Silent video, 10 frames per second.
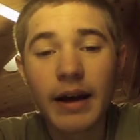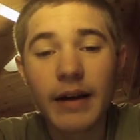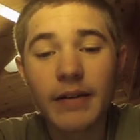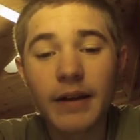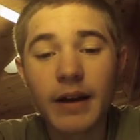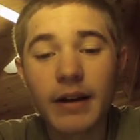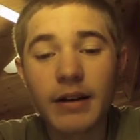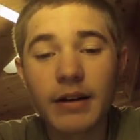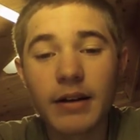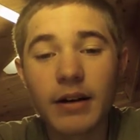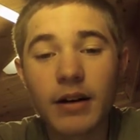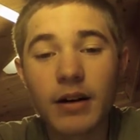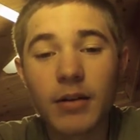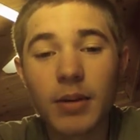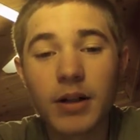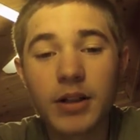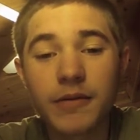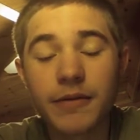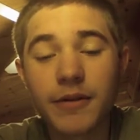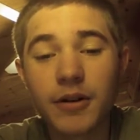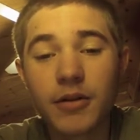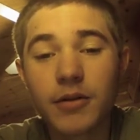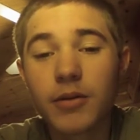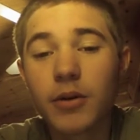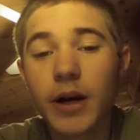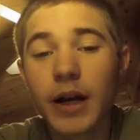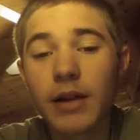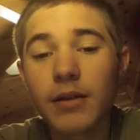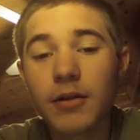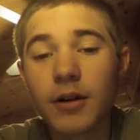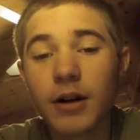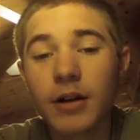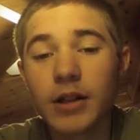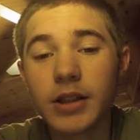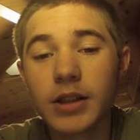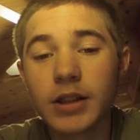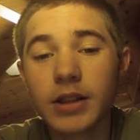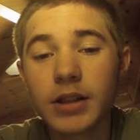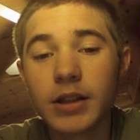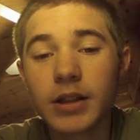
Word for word: And then a bunch of 3rd through 8th graders,